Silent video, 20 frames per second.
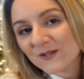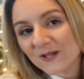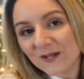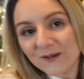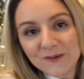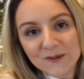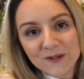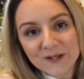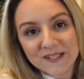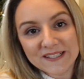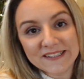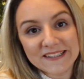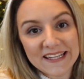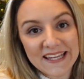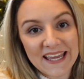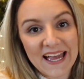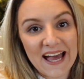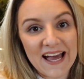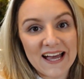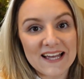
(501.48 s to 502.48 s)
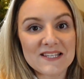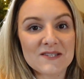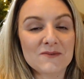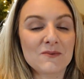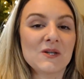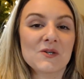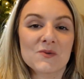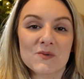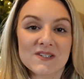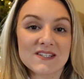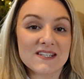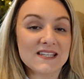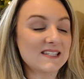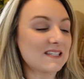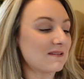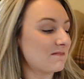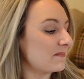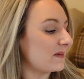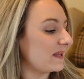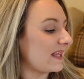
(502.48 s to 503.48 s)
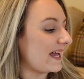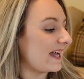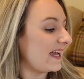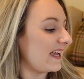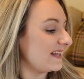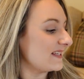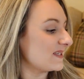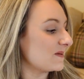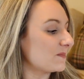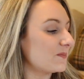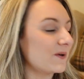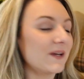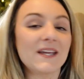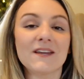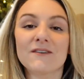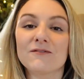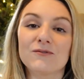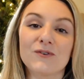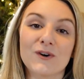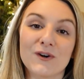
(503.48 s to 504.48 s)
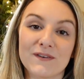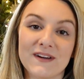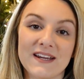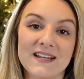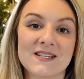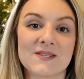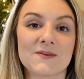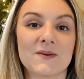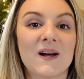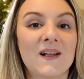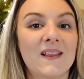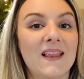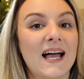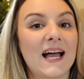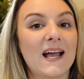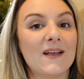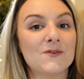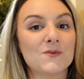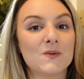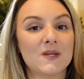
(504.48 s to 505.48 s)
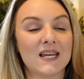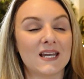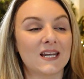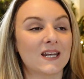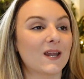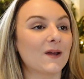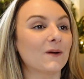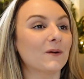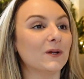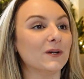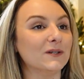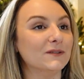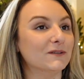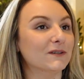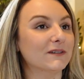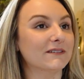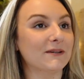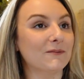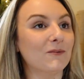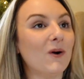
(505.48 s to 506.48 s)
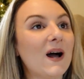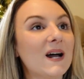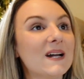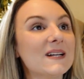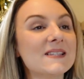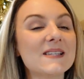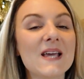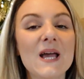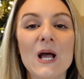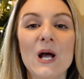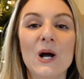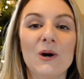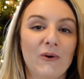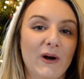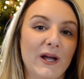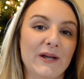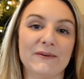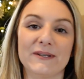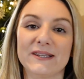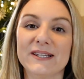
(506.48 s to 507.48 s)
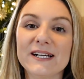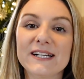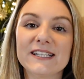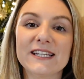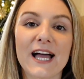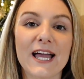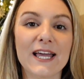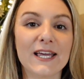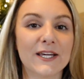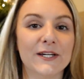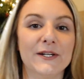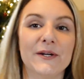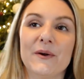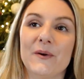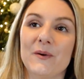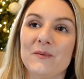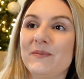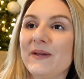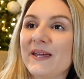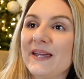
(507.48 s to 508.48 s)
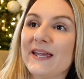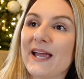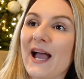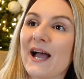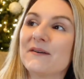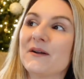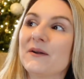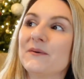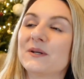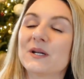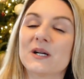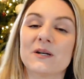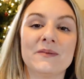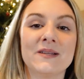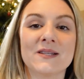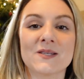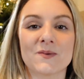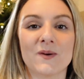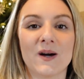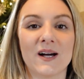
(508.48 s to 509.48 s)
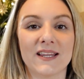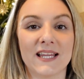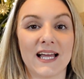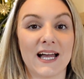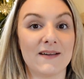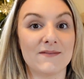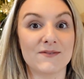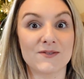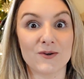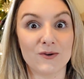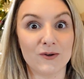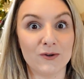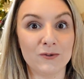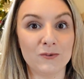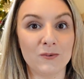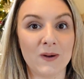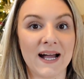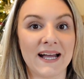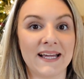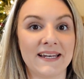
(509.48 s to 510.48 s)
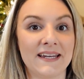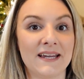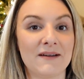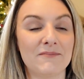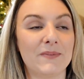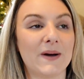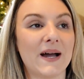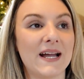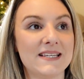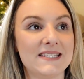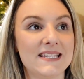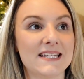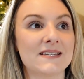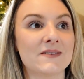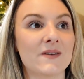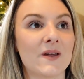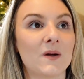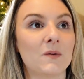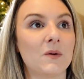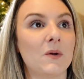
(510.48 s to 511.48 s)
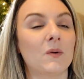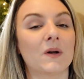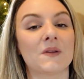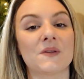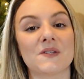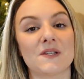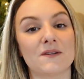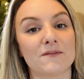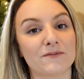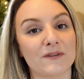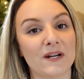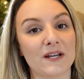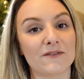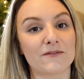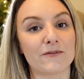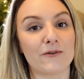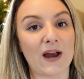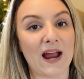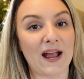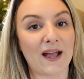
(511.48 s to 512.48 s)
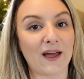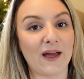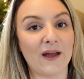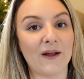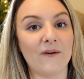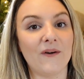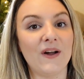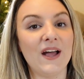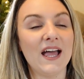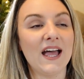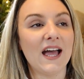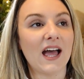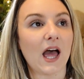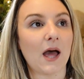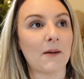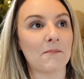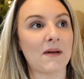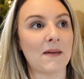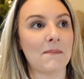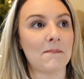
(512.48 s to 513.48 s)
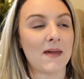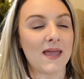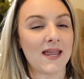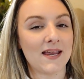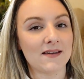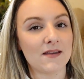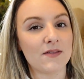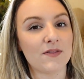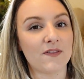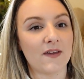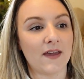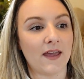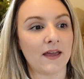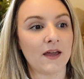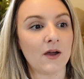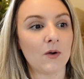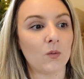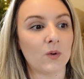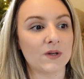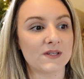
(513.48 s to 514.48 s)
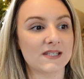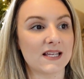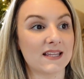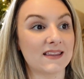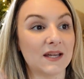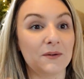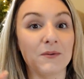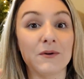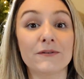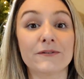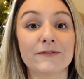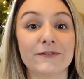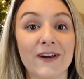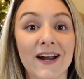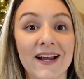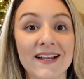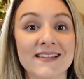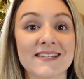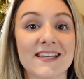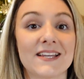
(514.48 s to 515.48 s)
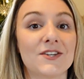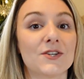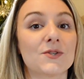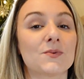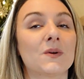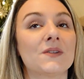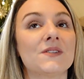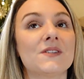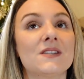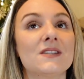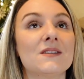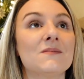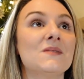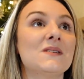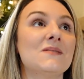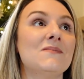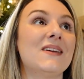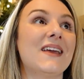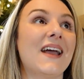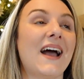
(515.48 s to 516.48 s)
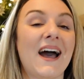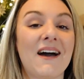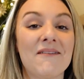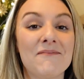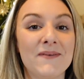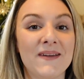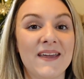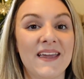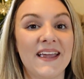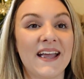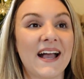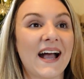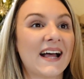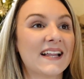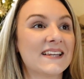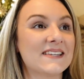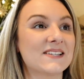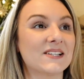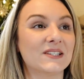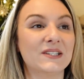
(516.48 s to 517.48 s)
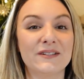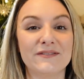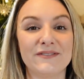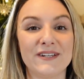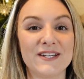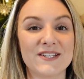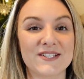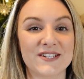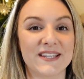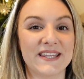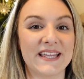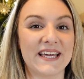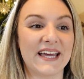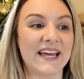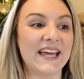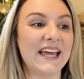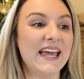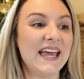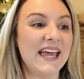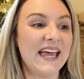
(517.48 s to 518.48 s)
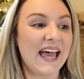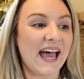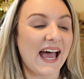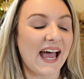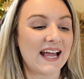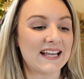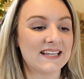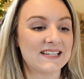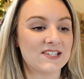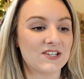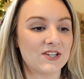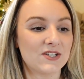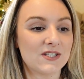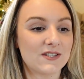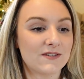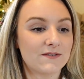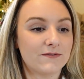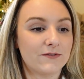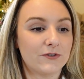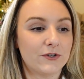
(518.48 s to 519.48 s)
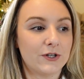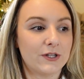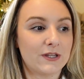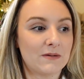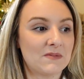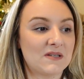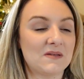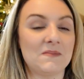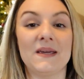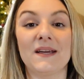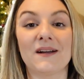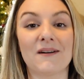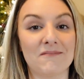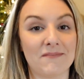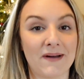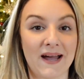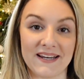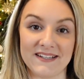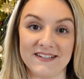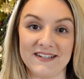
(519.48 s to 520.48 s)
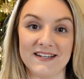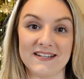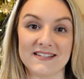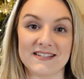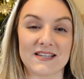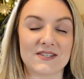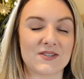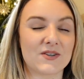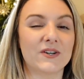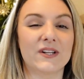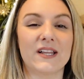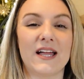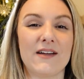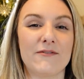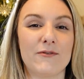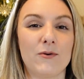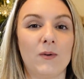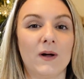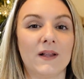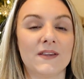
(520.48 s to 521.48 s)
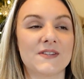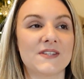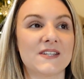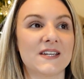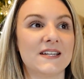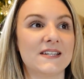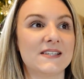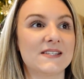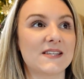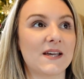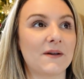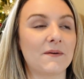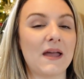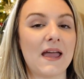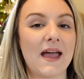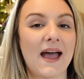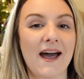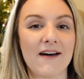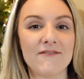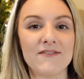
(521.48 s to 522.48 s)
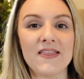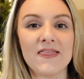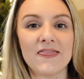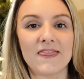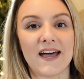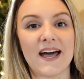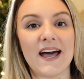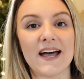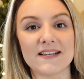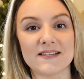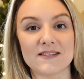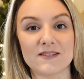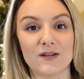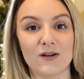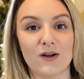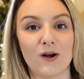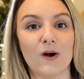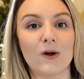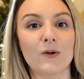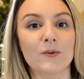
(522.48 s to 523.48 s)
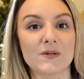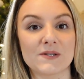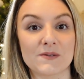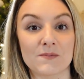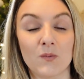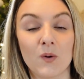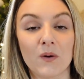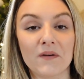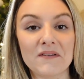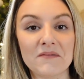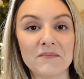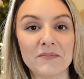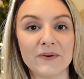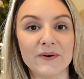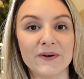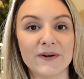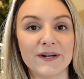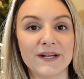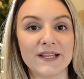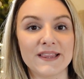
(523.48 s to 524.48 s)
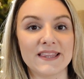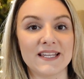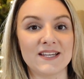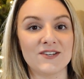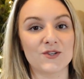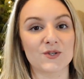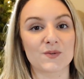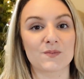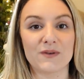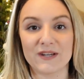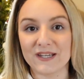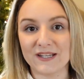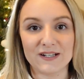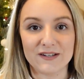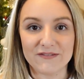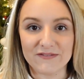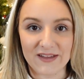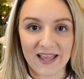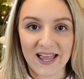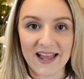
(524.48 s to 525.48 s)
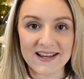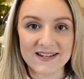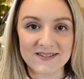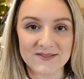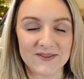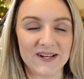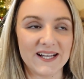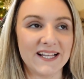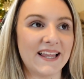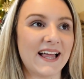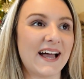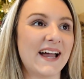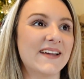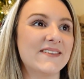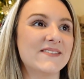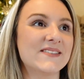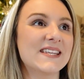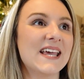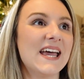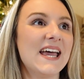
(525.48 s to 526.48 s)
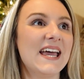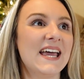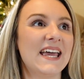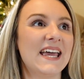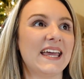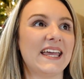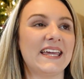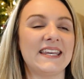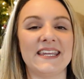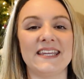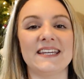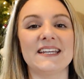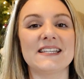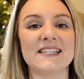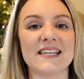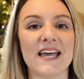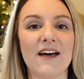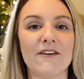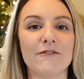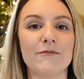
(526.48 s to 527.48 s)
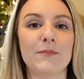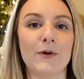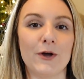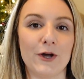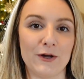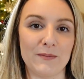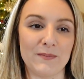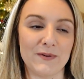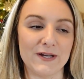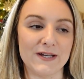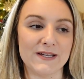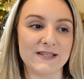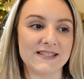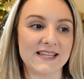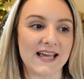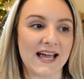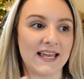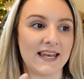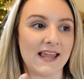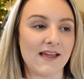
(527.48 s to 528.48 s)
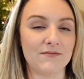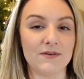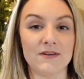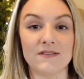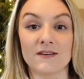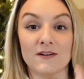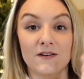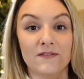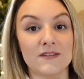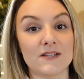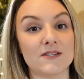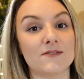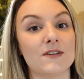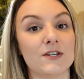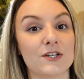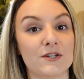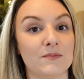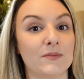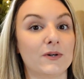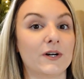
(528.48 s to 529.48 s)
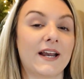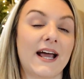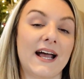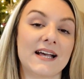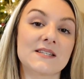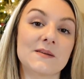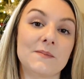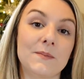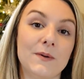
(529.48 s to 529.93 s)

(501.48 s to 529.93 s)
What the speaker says: 2 cuddly cats, which was to symbolise bringing Rory into our lives. We didn't know who Rory was, what he would look like, who he would be, how he would come into our lives, or when, but I did know we wanted a friend for Echo. And my main thing was that they were friends. I just wanted them to be happy and to love each other, and just for them to be companions. That's all I ever wanted. So having that as the goal was more important than just bringing another cat into our lives. It needed to have purpose, and everything on this vision board has a